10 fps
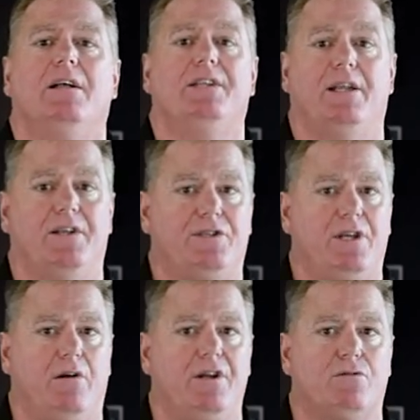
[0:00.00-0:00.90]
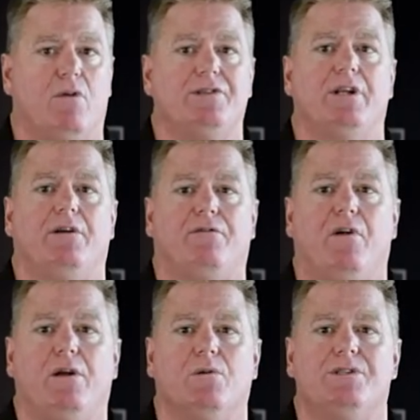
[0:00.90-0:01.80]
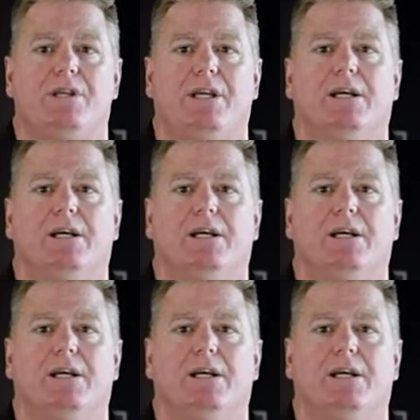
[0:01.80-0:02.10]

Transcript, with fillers: than the series resonant frequency.